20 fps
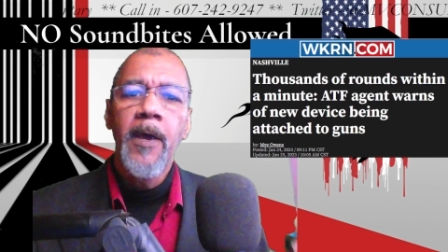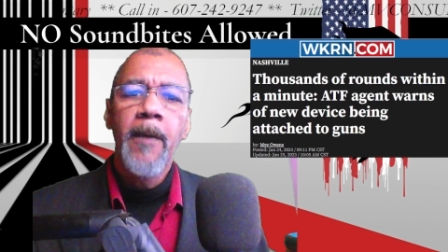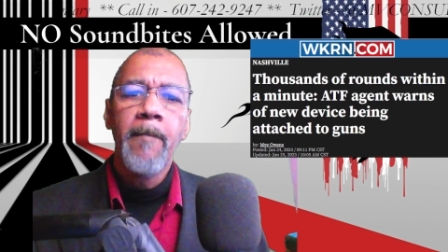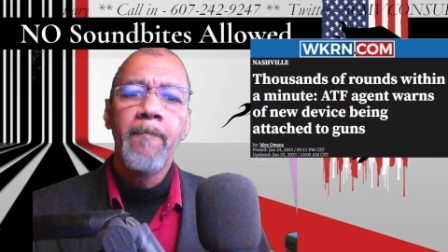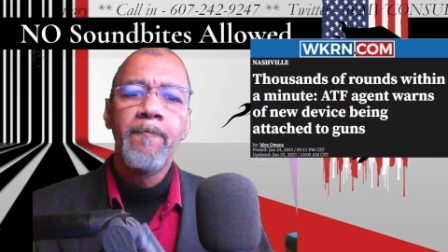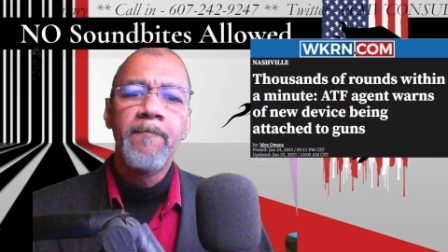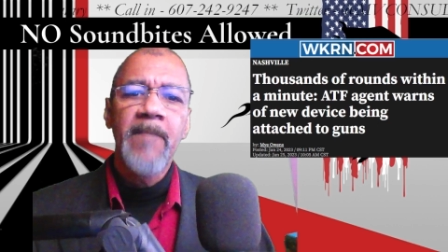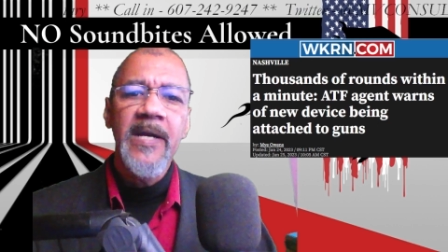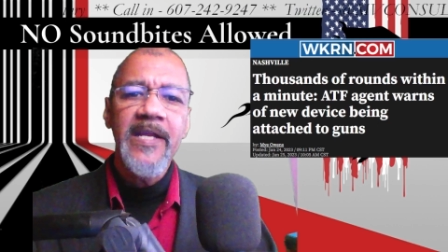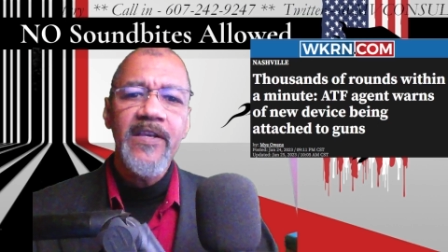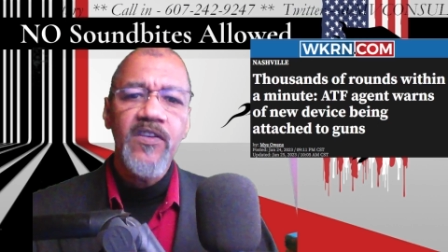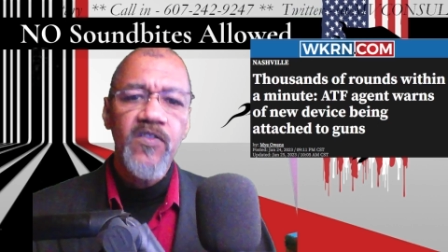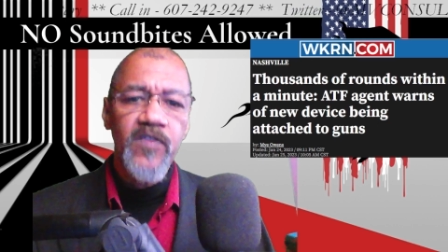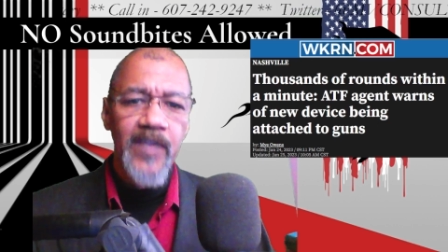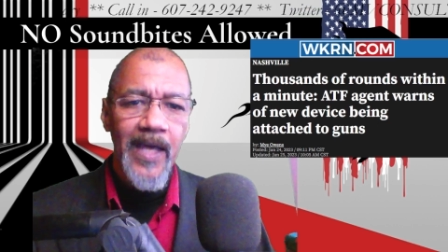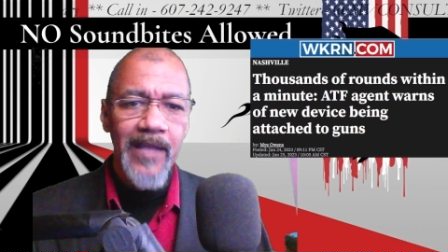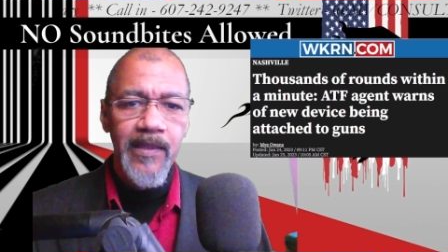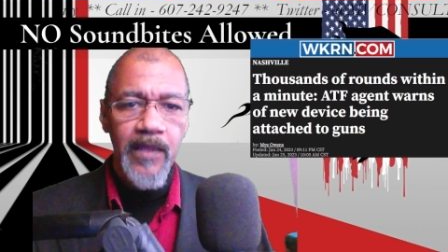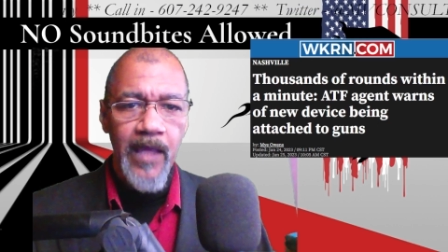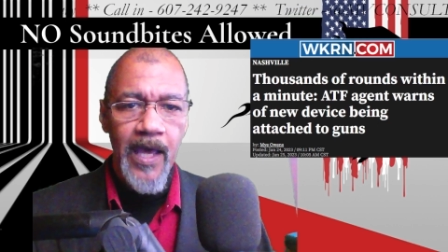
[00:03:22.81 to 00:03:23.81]
But he
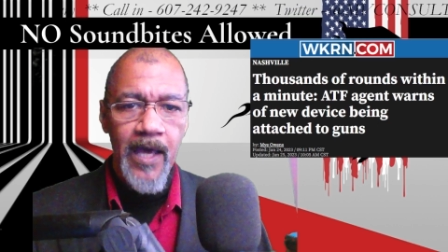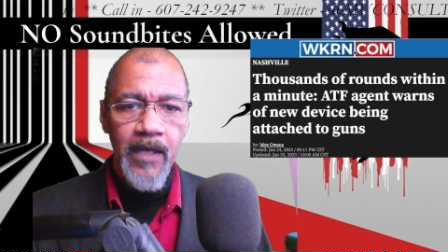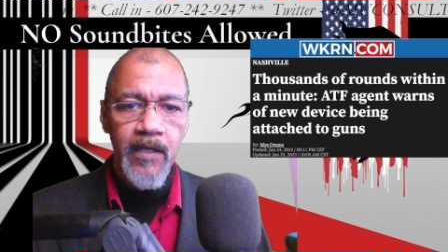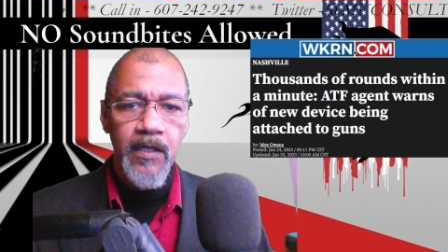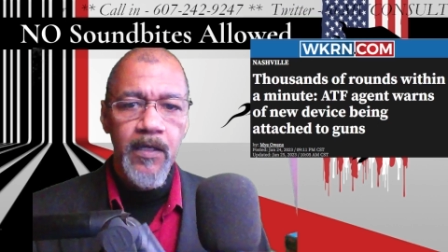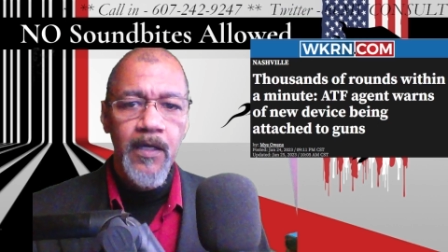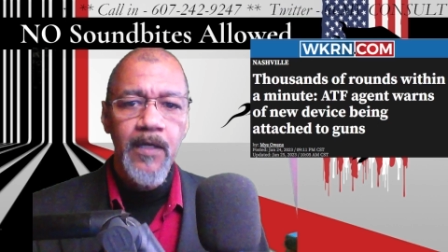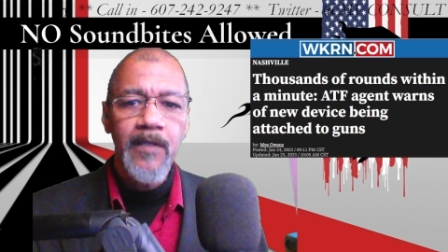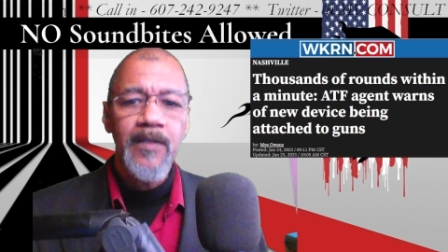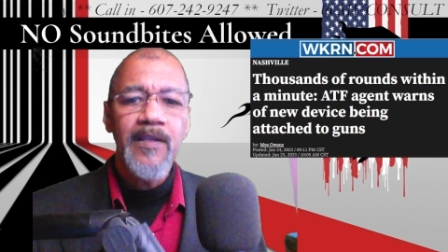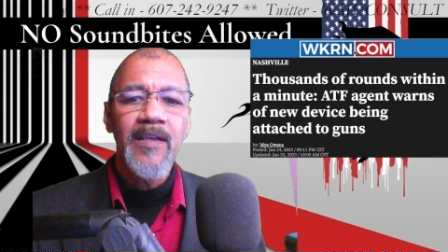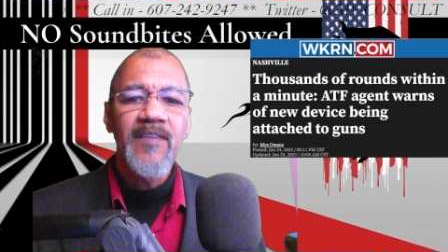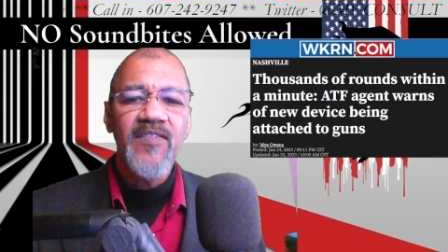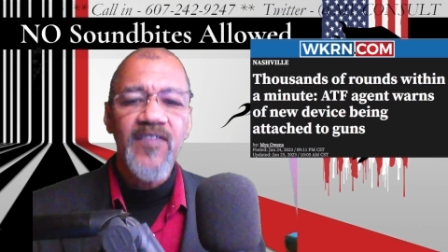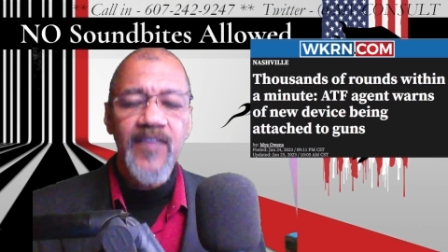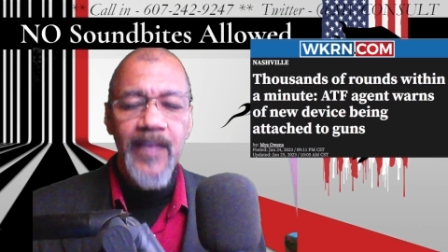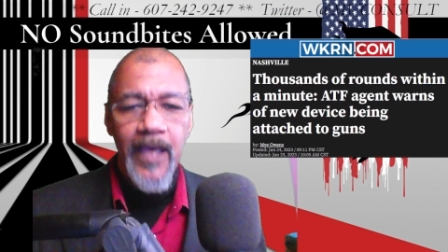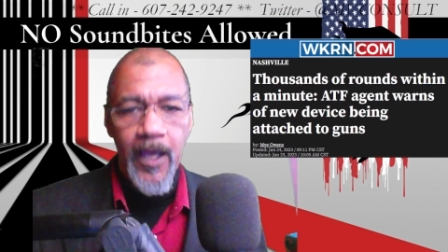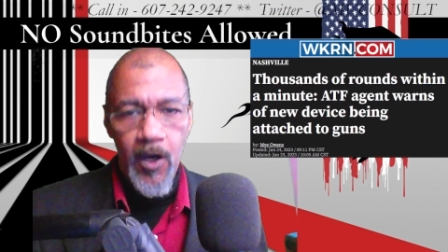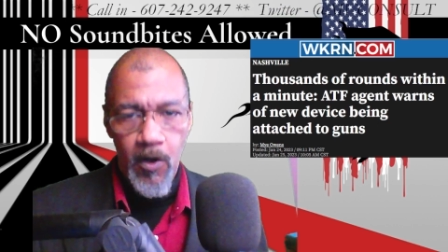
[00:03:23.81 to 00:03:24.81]
said that to
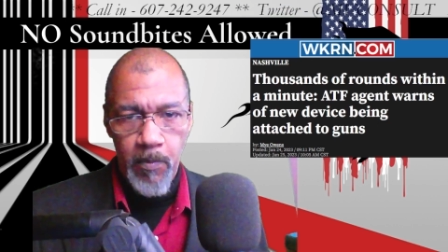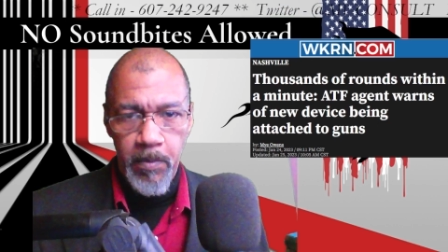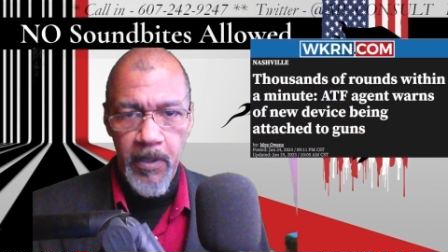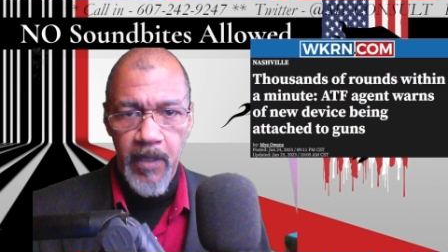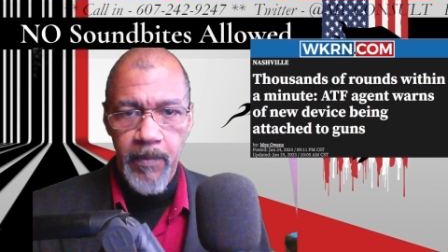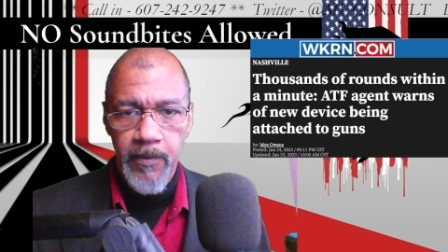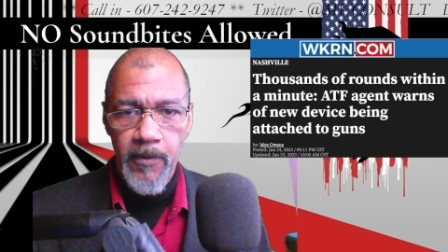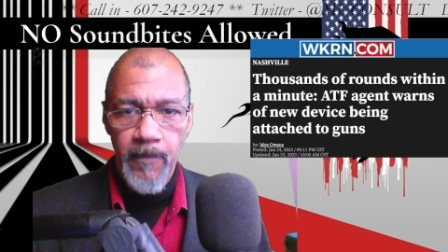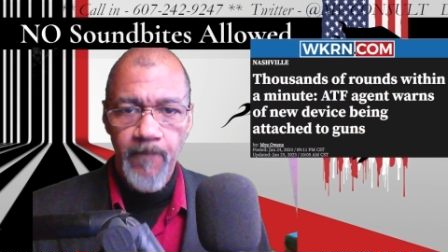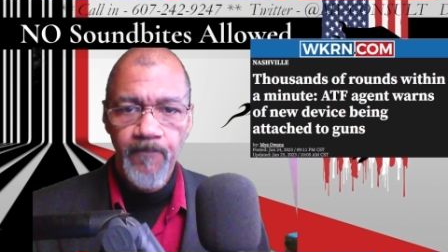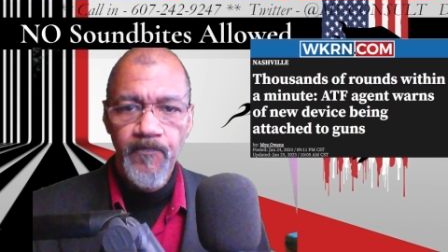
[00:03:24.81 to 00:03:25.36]
scare people.